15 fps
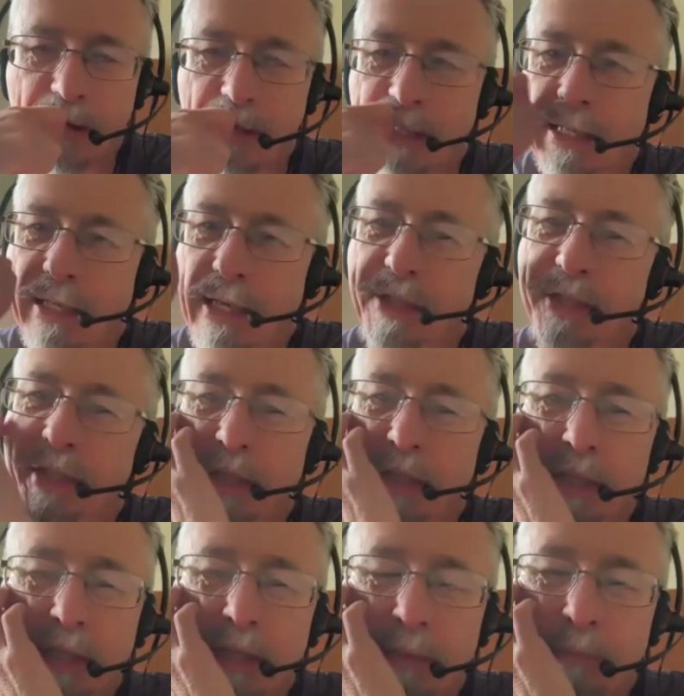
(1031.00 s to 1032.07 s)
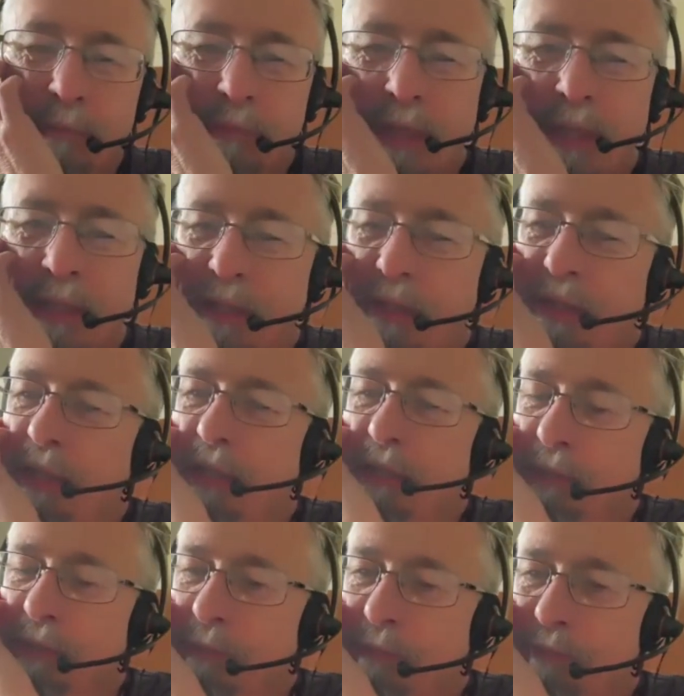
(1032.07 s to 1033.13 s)
Yes, and I think,
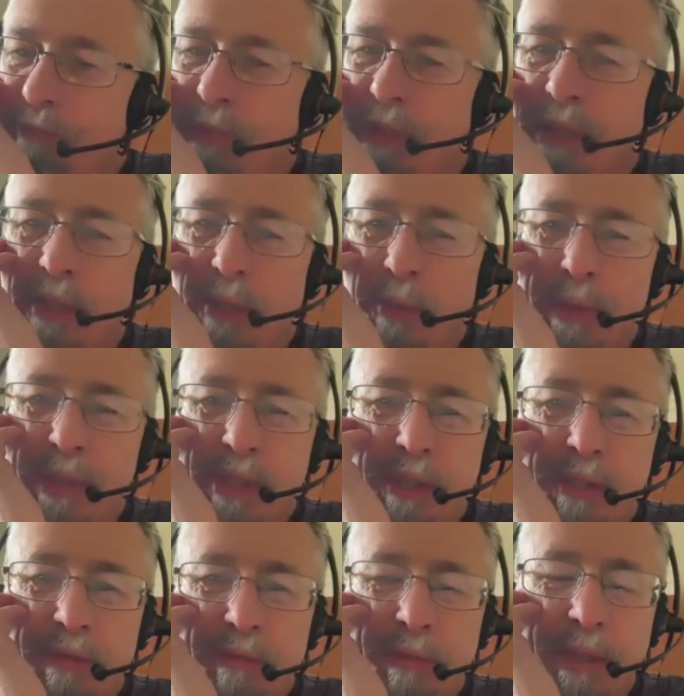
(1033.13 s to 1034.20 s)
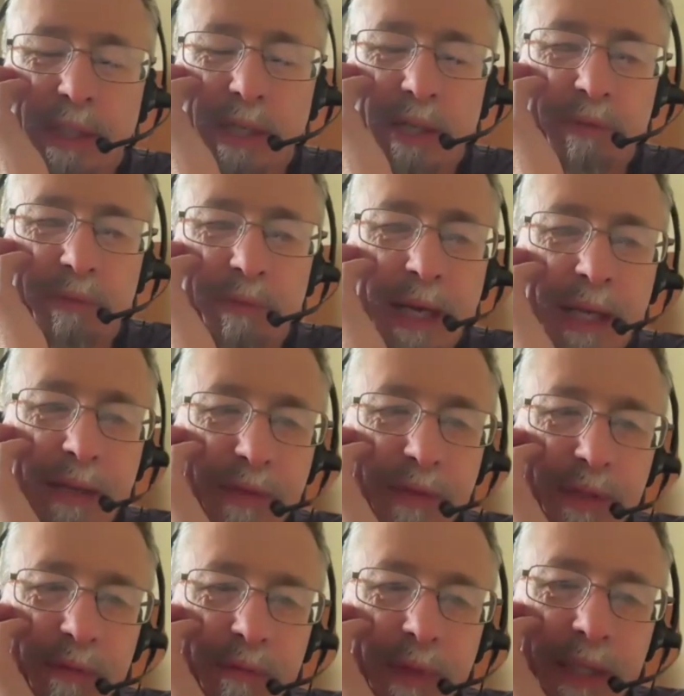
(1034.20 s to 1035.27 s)
you know, we should regard rave as
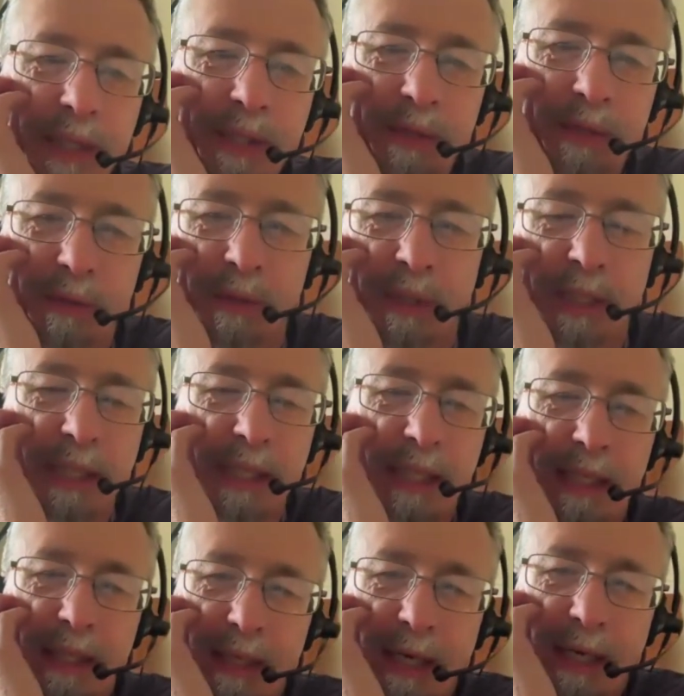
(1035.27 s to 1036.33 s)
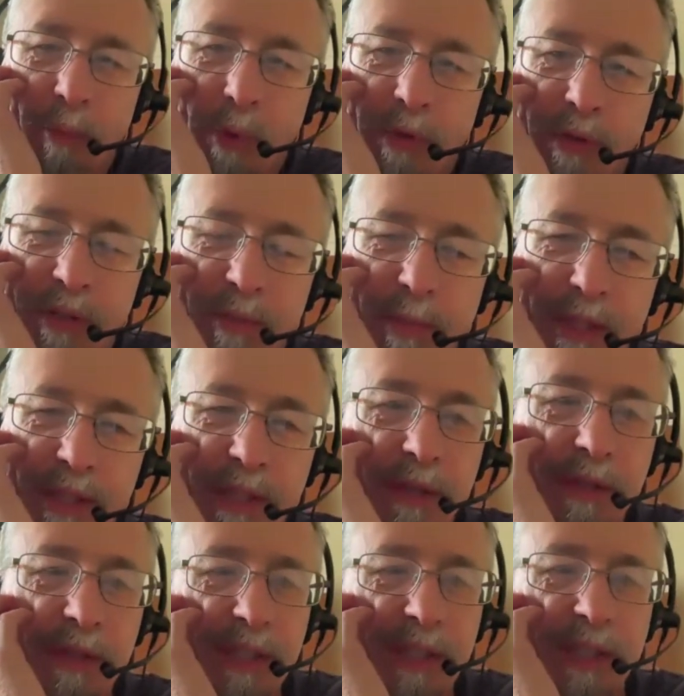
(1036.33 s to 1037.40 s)
a ritual, and one that's been so
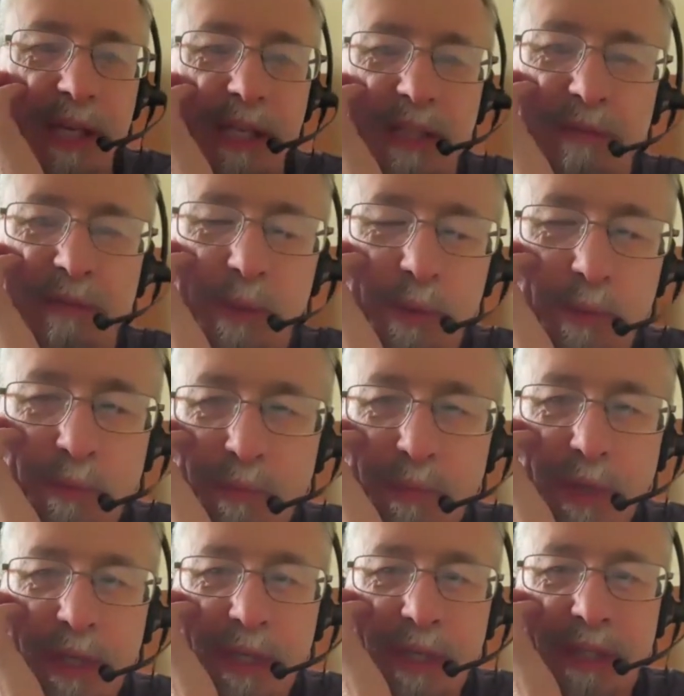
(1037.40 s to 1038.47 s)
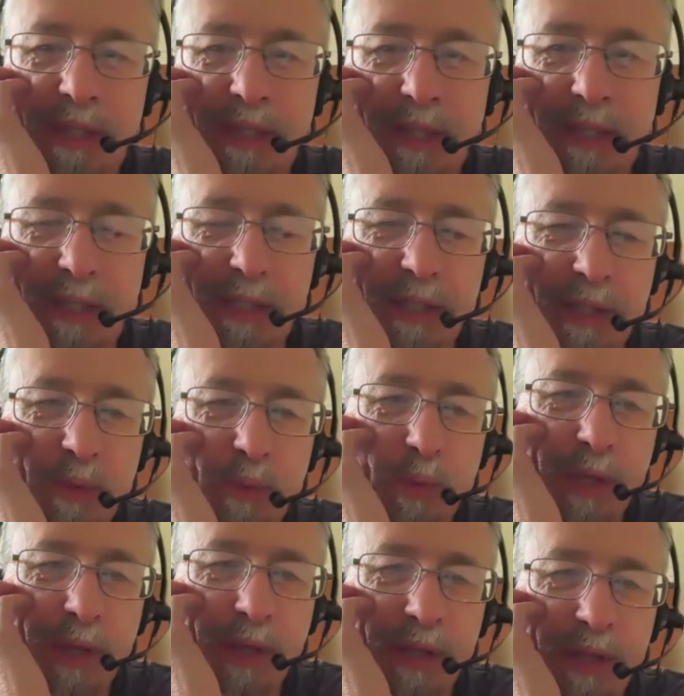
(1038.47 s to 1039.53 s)
successful that it's still
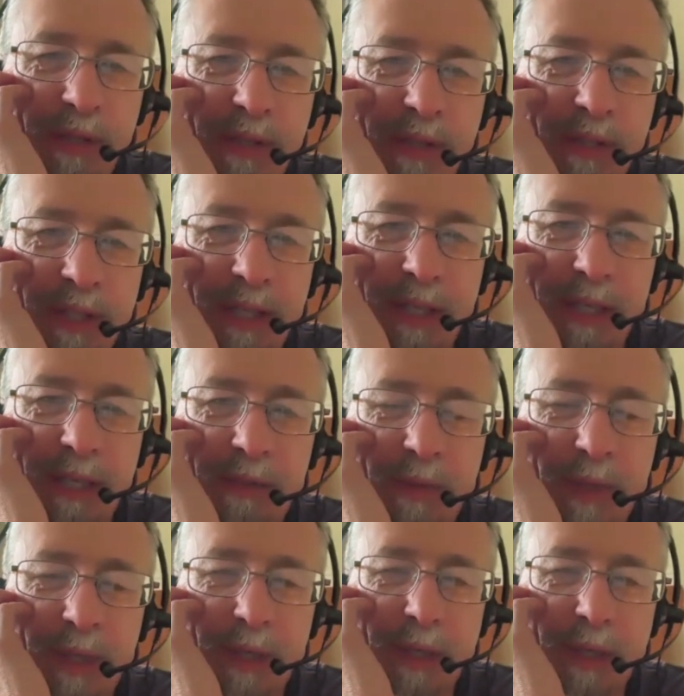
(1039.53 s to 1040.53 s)
with us, right?